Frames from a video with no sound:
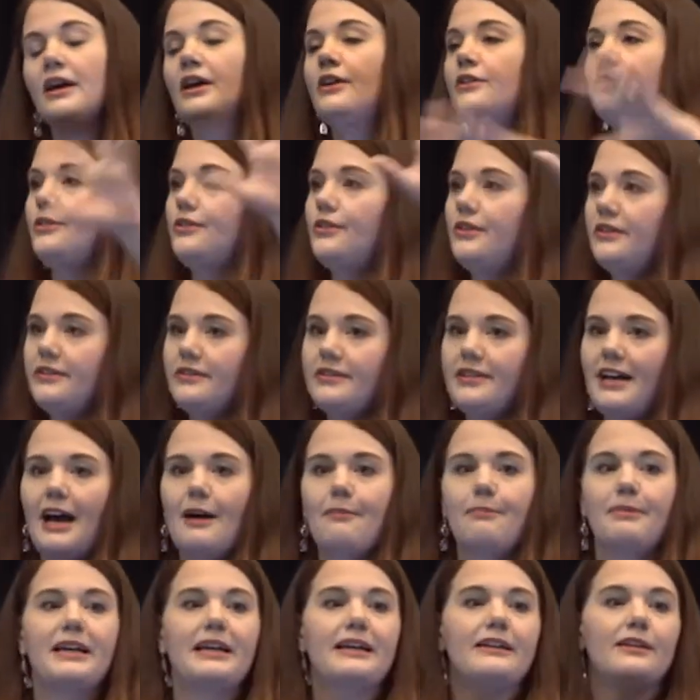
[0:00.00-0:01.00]
So this is
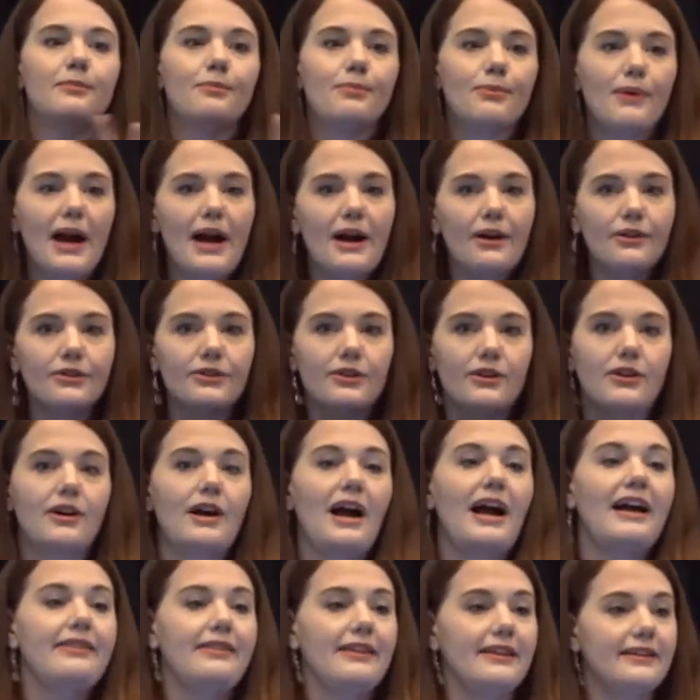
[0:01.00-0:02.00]
happening in the browser.
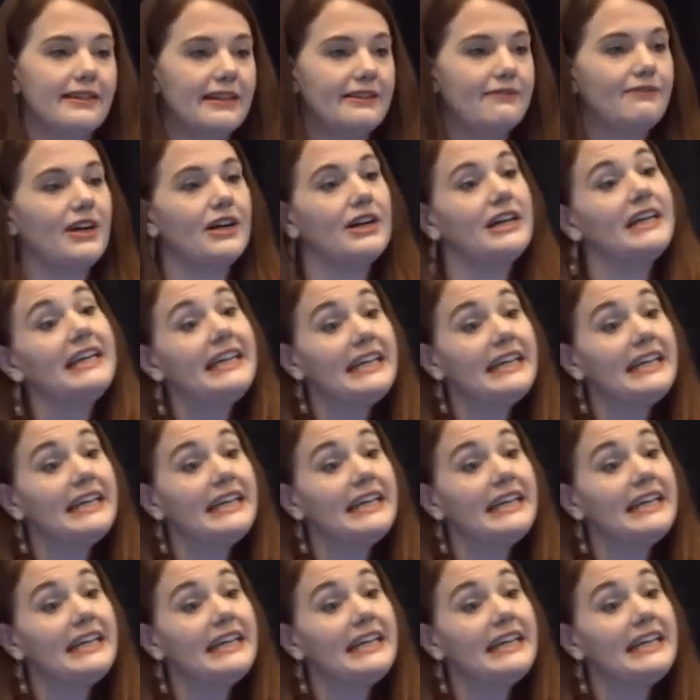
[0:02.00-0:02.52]
I think that very